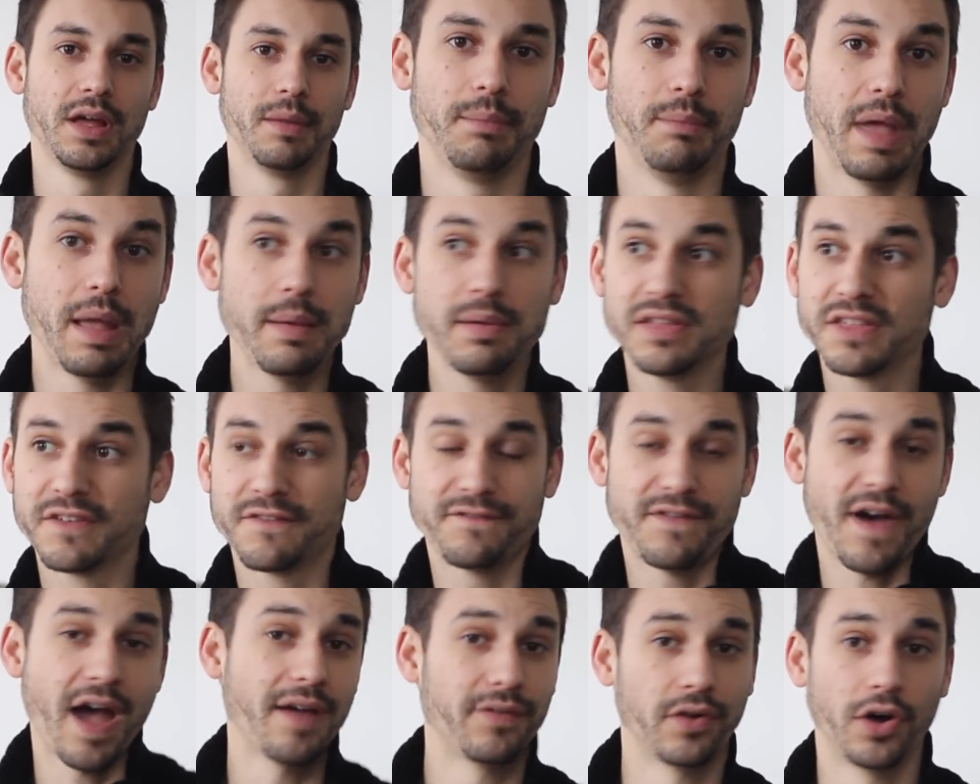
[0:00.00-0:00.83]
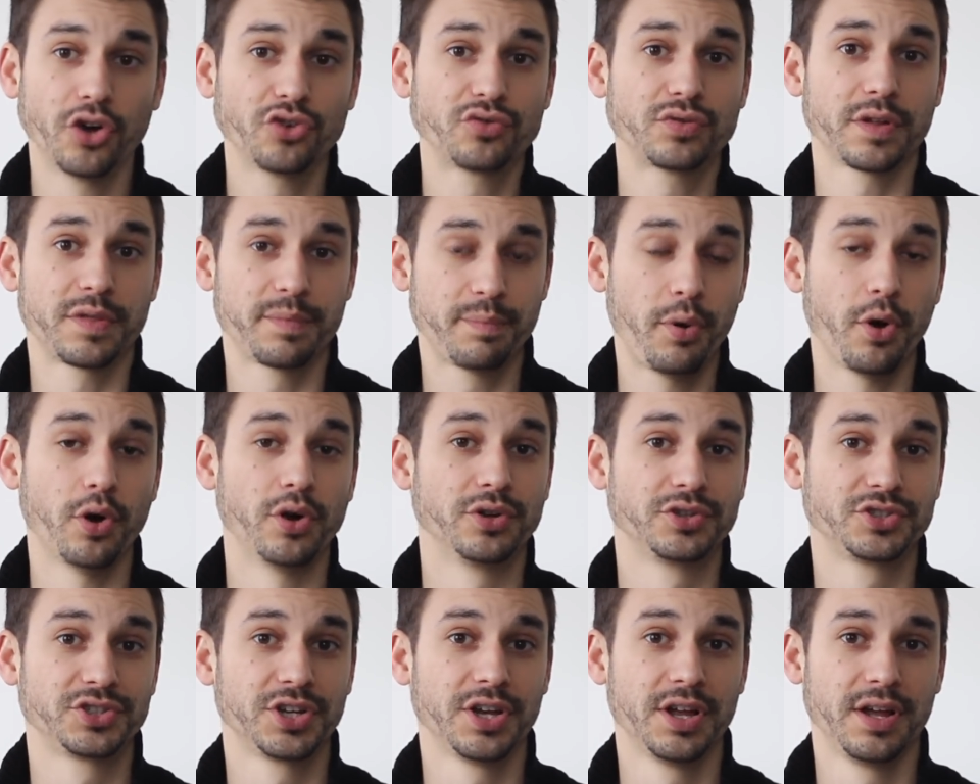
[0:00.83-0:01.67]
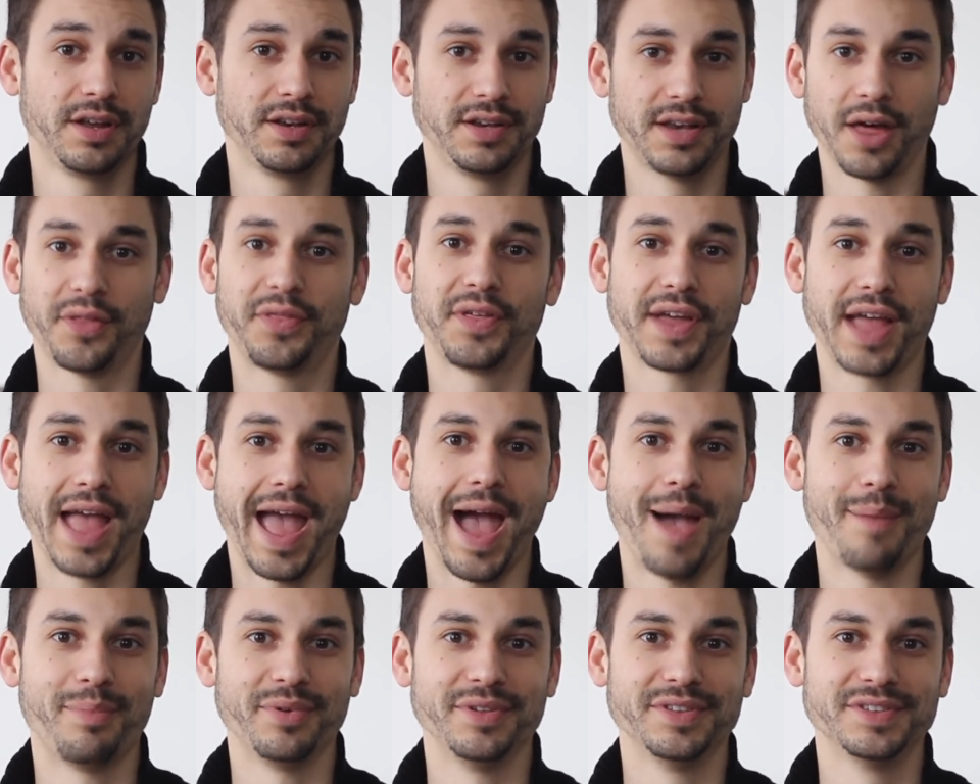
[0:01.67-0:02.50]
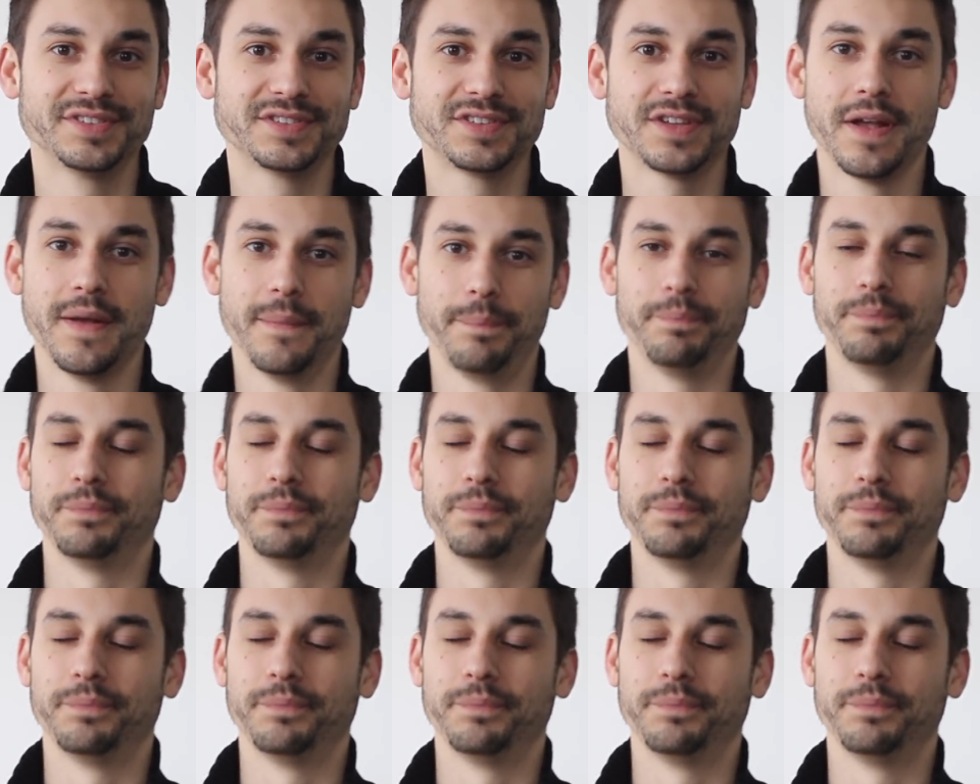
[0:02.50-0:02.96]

Maybe the 500th push, nothing happens.